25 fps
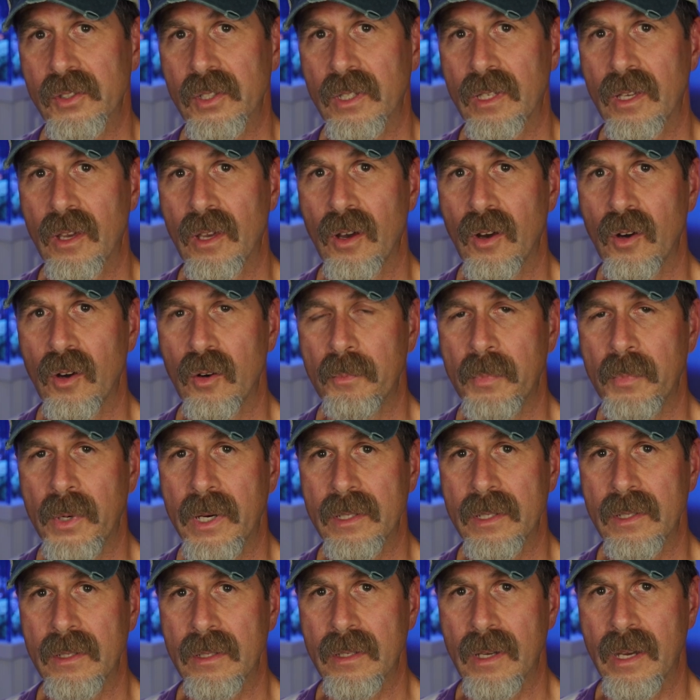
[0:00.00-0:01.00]
years
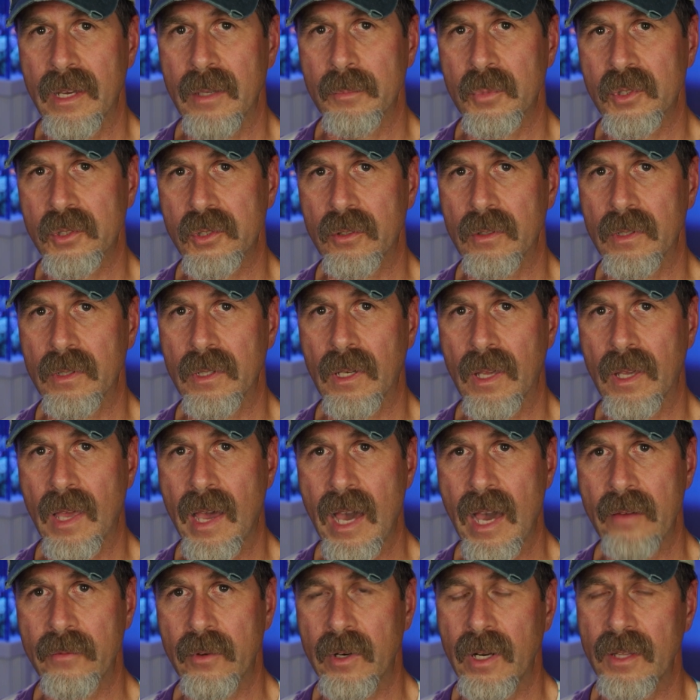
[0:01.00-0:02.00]
ago, but I'm
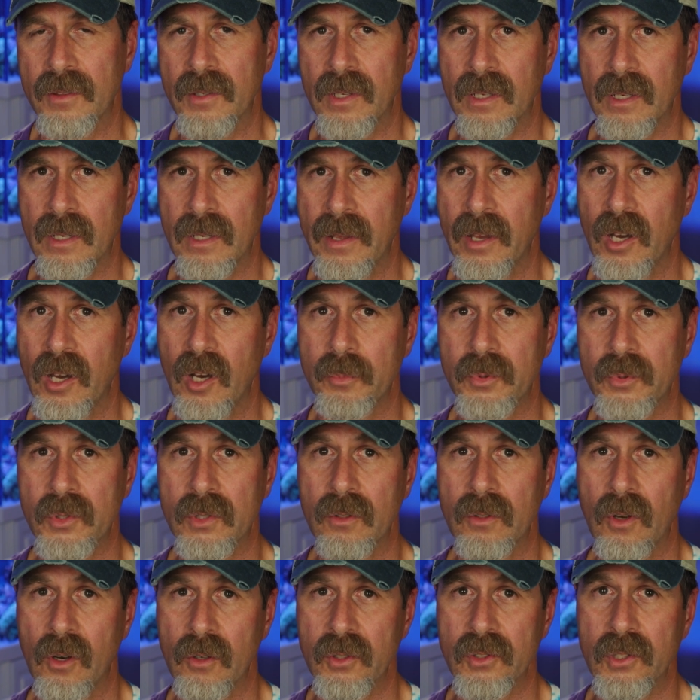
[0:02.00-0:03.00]
certainly a convert. I think it
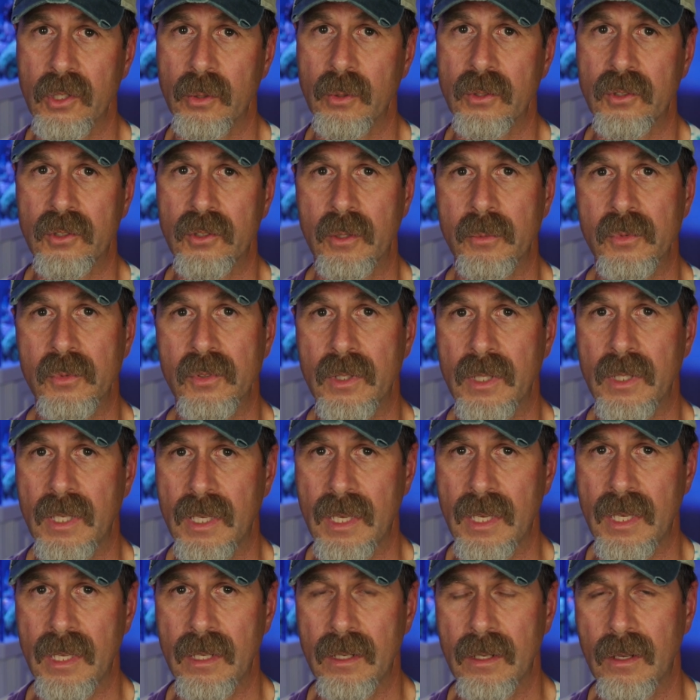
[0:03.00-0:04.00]
helps also in
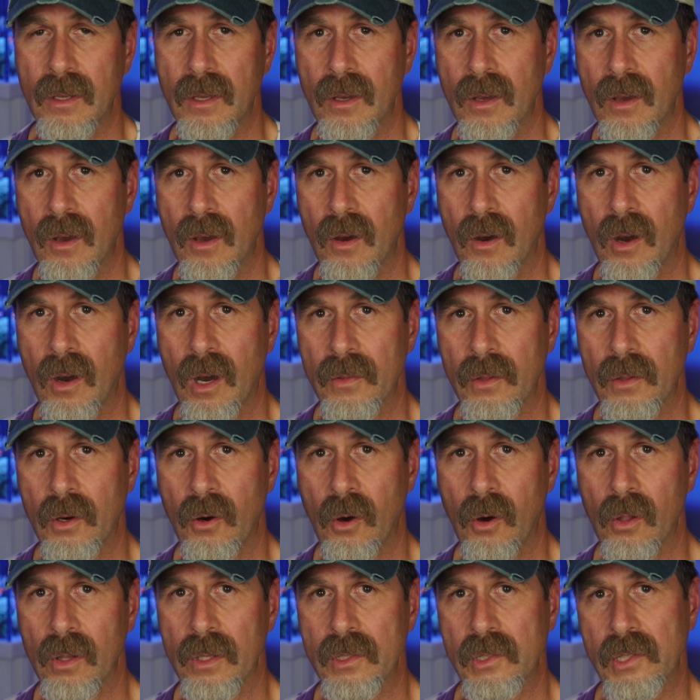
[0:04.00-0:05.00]
terms of the heat
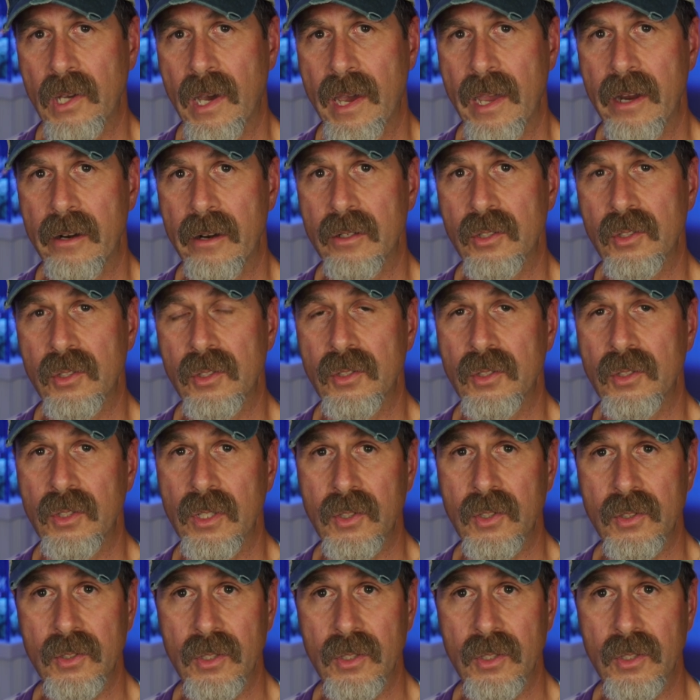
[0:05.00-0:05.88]
on the whole entire